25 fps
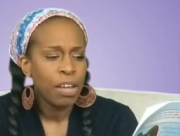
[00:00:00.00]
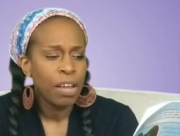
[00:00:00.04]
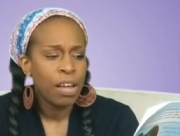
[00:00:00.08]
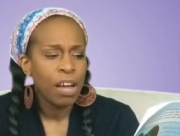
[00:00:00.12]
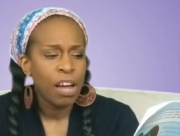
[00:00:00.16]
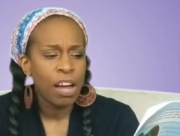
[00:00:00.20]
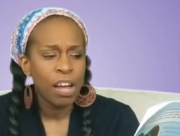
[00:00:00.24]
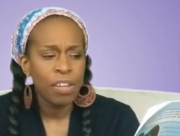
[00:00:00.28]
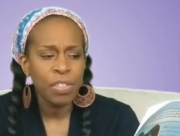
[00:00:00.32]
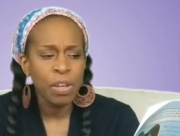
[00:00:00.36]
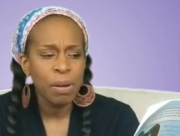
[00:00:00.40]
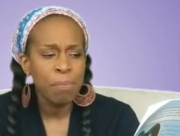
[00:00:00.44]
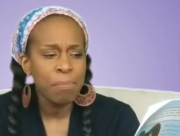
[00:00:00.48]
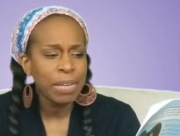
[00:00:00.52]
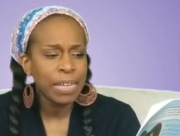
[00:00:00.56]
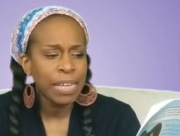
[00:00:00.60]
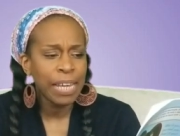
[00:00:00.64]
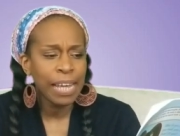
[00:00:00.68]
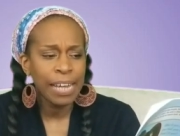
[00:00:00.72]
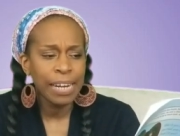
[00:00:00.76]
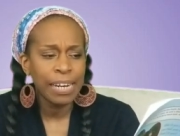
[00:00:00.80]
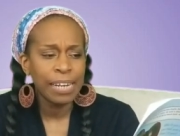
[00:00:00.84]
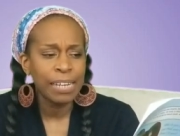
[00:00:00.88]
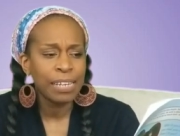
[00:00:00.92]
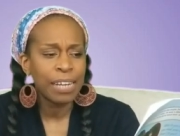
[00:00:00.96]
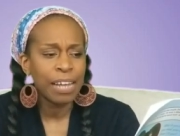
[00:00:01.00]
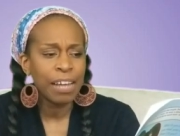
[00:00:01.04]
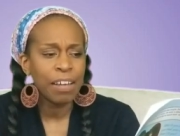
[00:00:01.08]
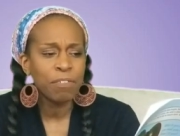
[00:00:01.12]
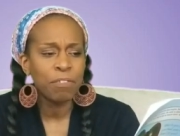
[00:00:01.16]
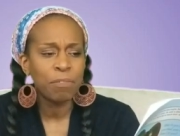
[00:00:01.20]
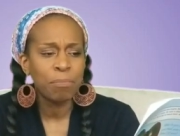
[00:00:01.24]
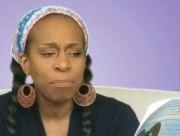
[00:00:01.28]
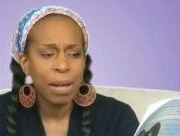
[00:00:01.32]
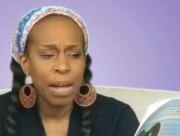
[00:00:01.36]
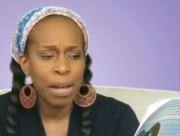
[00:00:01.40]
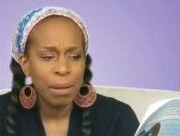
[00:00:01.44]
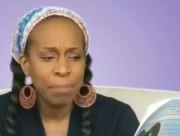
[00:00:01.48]
Although Makeda
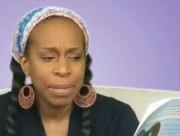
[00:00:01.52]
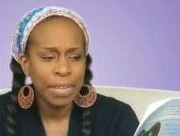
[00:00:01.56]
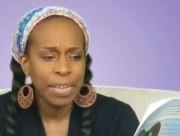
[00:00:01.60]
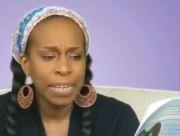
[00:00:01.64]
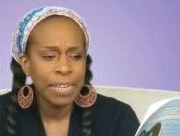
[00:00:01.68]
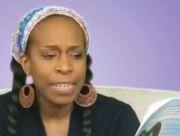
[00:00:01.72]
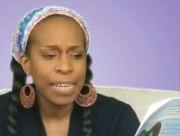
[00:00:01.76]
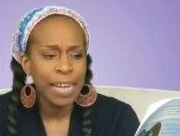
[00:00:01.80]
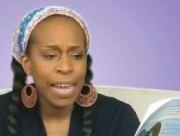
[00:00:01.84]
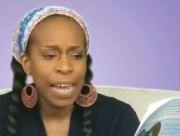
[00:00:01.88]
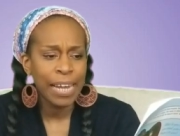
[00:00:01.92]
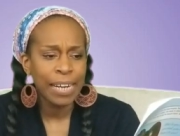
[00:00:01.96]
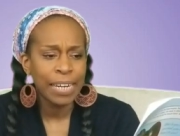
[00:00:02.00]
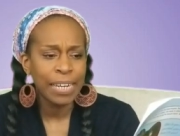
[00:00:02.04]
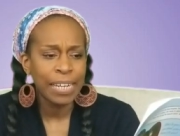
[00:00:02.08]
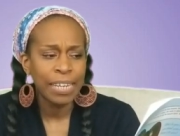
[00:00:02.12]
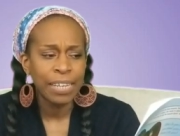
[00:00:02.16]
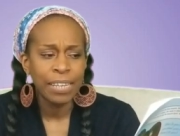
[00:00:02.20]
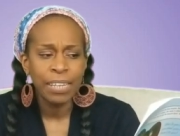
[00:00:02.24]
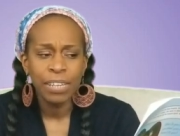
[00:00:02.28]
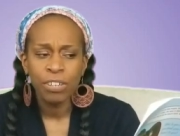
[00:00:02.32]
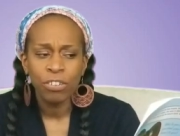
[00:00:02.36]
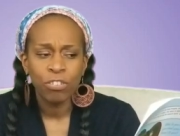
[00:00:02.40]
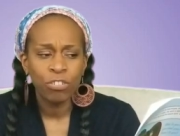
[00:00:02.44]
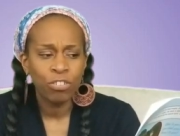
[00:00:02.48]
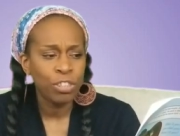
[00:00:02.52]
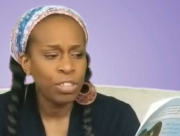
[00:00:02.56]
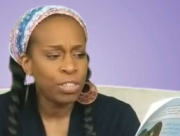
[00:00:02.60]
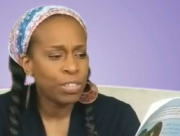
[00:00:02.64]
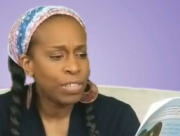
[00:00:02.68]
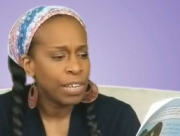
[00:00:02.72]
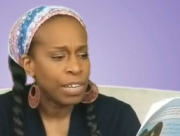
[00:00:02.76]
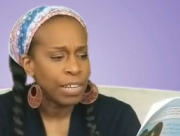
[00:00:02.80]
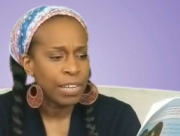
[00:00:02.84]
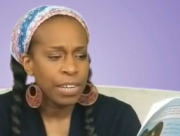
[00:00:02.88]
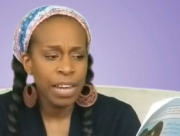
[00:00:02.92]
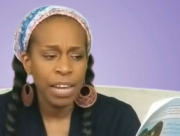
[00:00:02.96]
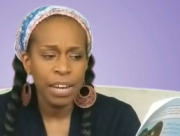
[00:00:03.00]
loved Mama and Daddy, she
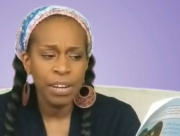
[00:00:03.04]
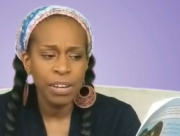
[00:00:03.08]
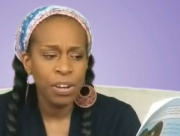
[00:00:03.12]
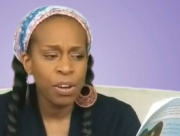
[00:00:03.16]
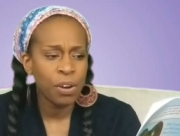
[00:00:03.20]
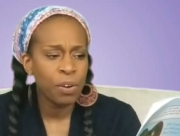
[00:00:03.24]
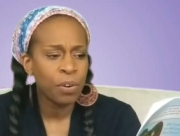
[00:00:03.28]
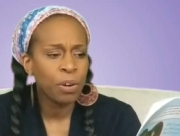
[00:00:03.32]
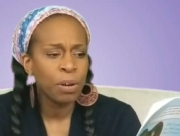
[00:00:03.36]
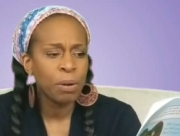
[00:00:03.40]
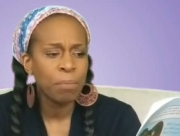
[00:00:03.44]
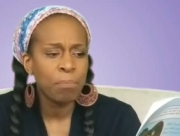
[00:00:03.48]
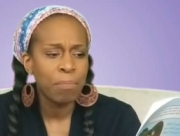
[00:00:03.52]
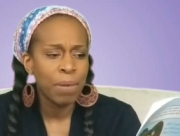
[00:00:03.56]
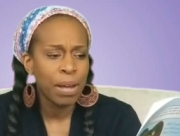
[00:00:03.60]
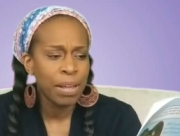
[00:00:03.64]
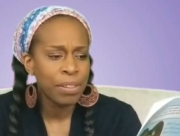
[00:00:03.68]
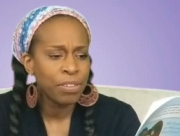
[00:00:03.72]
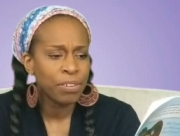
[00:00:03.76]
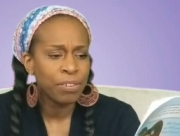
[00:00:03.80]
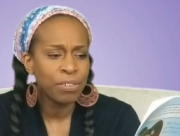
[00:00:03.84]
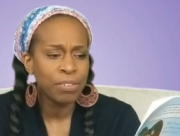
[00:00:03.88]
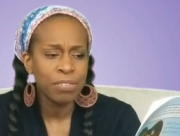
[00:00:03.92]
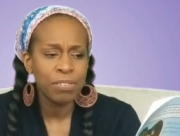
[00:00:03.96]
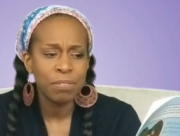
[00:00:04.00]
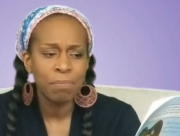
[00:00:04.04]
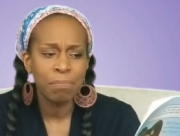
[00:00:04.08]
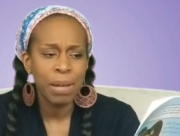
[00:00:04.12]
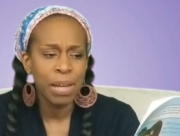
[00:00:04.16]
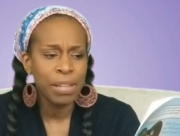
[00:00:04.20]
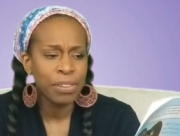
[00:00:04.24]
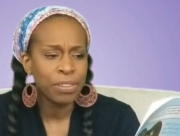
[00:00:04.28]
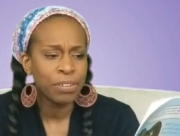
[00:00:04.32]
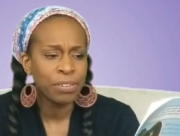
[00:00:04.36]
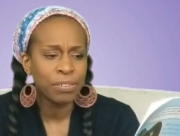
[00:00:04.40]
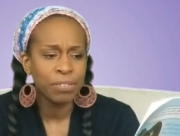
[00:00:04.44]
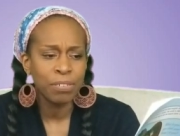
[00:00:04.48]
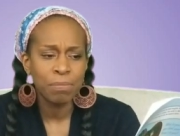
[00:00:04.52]
did not know her mother's
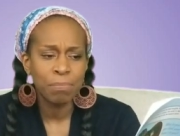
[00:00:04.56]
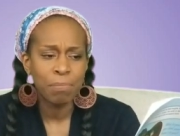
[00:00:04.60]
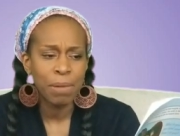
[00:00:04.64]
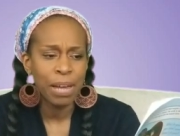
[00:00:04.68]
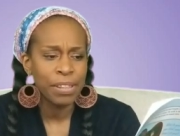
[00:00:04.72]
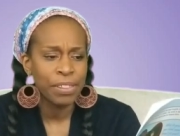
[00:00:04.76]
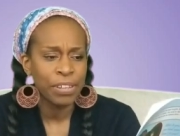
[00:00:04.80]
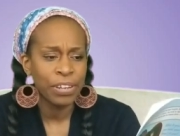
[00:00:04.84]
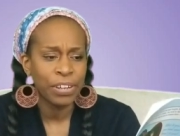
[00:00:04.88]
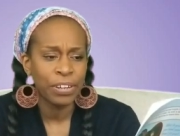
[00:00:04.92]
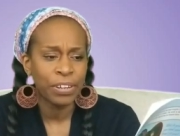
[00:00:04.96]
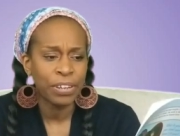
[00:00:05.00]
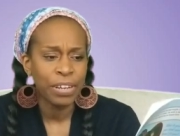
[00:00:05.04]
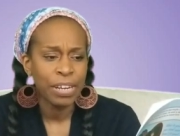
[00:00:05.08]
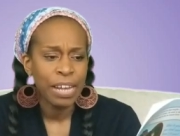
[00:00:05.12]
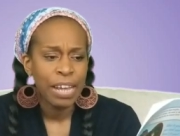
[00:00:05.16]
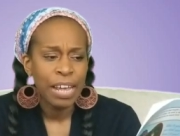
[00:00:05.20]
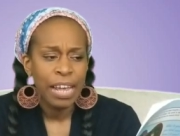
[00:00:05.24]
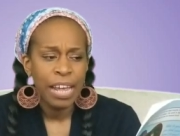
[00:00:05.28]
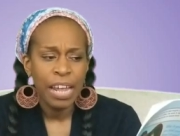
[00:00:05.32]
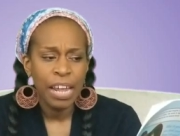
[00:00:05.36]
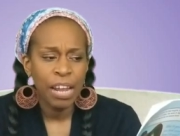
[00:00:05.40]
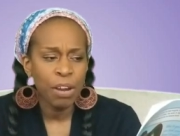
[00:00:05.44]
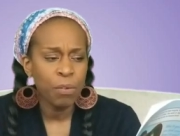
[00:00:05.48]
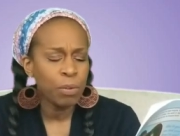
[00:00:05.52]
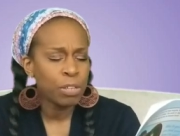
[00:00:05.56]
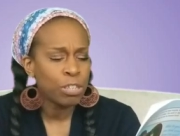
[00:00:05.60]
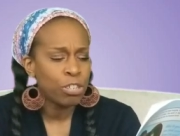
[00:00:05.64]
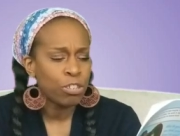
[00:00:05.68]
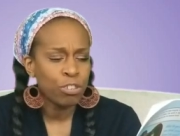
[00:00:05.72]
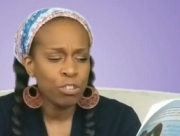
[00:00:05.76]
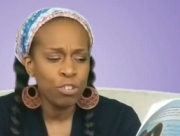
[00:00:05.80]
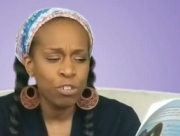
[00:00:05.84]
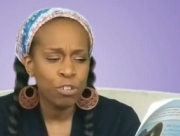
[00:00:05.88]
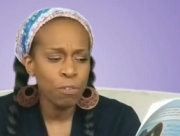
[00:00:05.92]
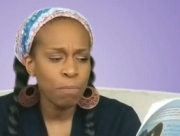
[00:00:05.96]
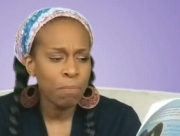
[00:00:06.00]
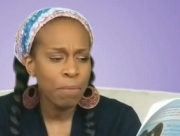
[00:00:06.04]
mother's mother. It was
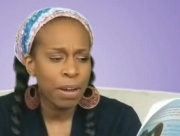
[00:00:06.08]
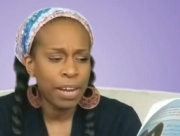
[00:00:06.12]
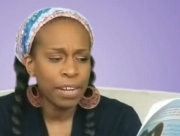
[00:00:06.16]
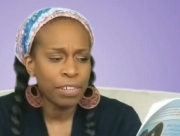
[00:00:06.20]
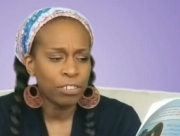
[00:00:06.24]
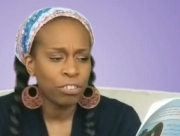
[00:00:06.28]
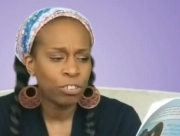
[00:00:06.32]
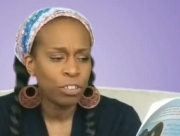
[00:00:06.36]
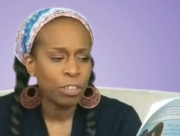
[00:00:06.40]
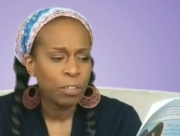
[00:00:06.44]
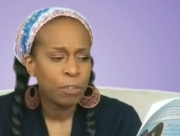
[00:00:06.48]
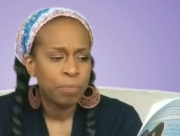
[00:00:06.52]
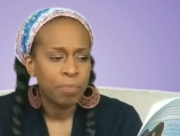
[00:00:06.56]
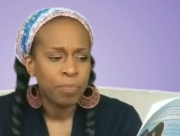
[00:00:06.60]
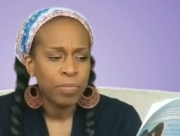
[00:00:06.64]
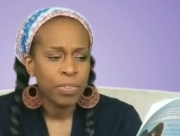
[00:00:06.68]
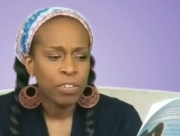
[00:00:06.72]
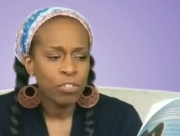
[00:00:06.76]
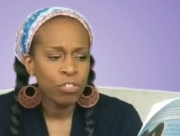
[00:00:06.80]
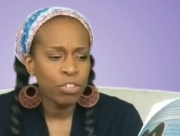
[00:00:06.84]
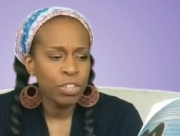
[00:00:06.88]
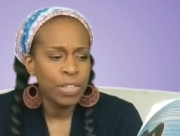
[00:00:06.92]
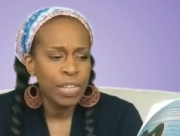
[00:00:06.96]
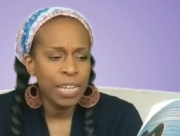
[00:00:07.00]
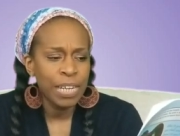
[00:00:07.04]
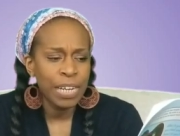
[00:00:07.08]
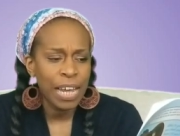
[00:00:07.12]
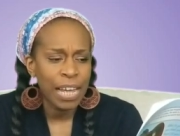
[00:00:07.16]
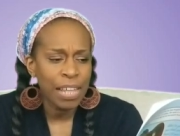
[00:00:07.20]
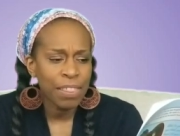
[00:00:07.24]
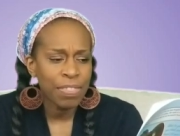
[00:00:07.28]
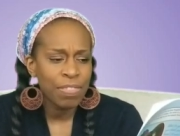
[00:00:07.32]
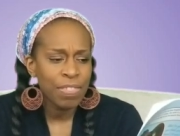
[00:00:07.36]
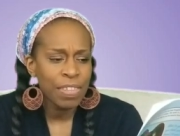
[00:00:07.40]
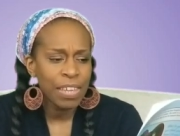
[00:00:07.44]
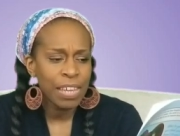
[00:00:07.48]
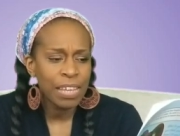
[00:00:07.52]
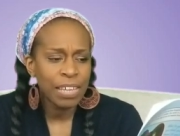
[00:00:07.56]
too much. She did
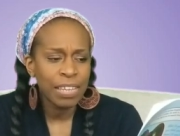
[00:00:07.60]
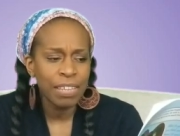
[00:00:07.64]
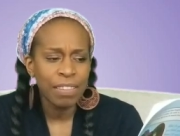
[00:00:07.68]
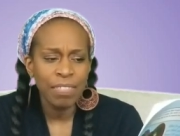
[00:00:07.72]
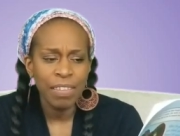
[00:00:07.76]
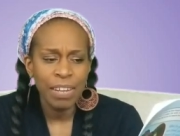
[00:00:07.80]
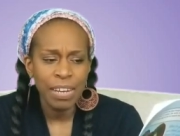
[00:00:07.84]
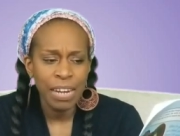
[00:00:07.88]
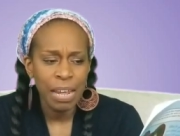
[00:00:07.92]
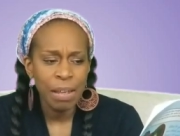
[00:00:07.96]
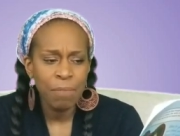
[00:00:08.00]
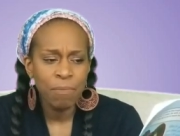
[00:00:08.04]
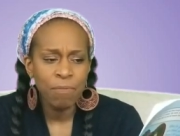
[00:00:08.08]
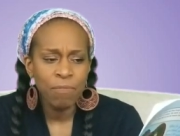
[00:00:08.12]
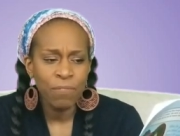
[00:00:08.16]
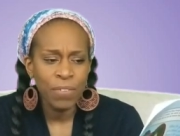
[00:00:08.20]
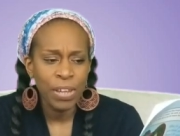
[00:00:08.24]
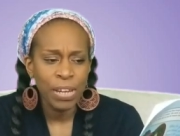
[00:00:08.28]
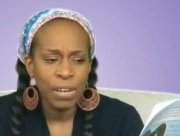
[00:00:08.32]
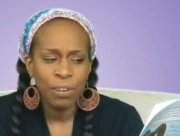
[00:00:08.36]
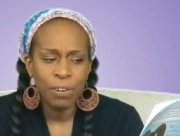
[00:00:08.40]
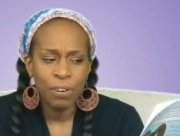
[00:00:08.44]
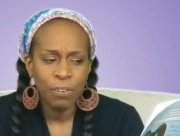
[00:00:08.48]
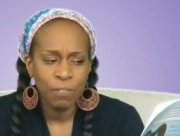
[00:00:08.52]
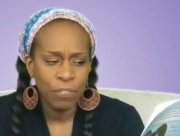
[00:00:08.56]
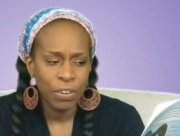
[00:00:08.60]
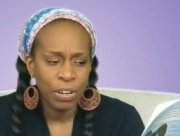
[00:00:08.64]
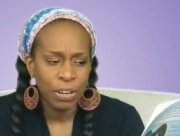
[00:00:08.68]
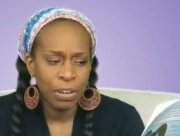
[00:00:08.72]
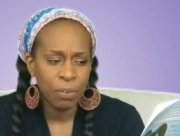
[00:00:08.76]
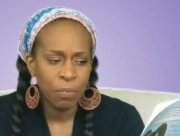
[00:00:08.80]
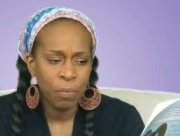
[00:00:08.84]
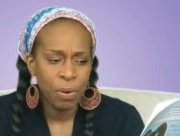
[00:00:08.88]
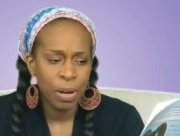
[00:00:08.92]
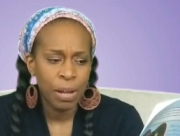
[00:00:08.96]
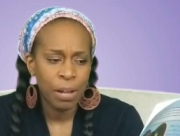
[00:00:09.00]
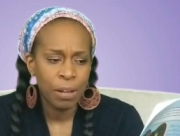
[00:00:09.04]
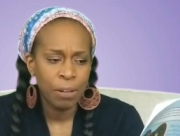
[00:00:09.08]
not think the name fit her very
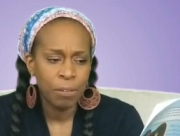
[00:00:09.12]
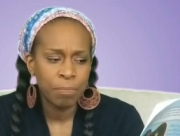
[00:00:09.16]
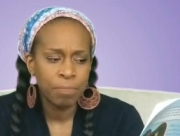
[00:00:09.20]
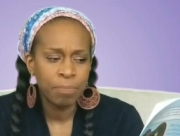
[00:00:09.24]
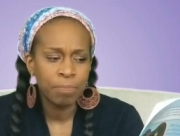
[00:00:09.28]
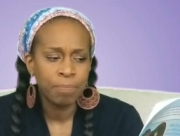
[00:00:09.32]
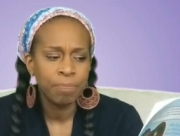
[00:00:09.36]
well.